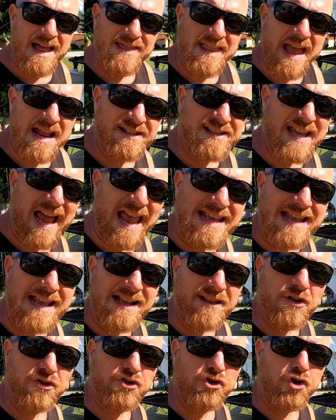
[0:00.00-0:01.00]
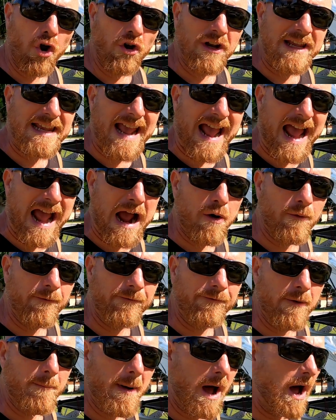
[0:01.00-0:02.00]
And then taking the trolley
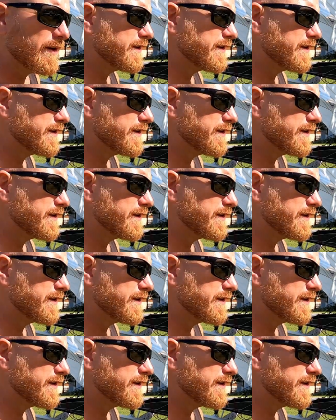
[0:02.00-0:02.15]
out from